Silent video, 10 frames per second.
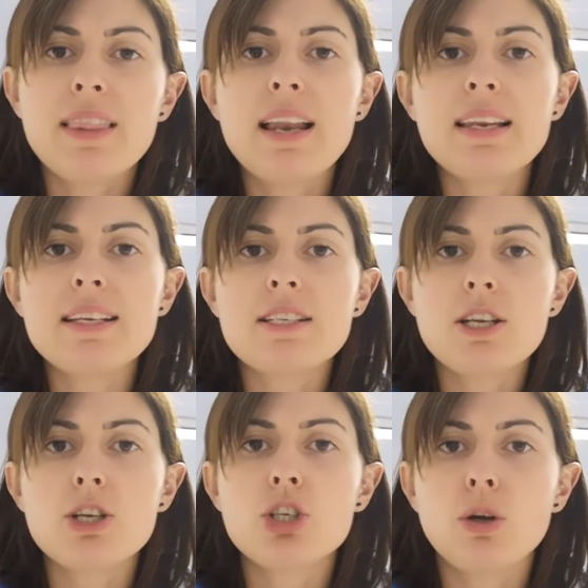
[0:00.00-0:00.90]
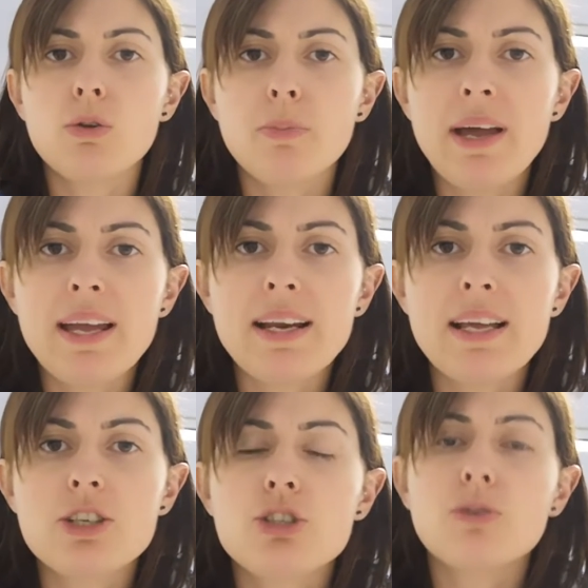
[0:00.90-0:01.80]
then lead to shoulder pain
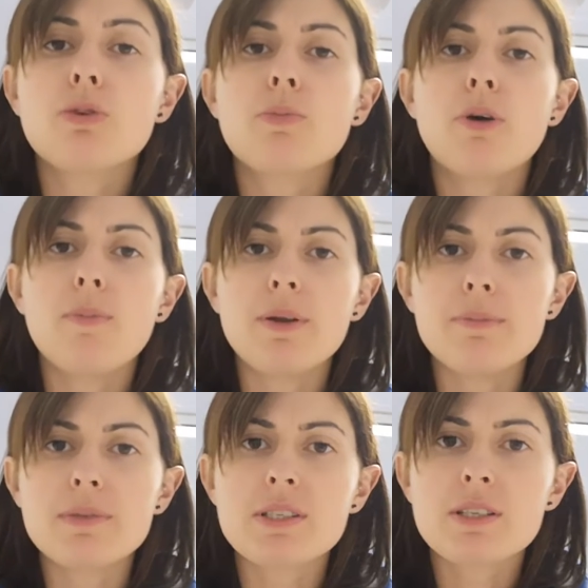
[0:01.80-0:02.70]
and shoulder problems.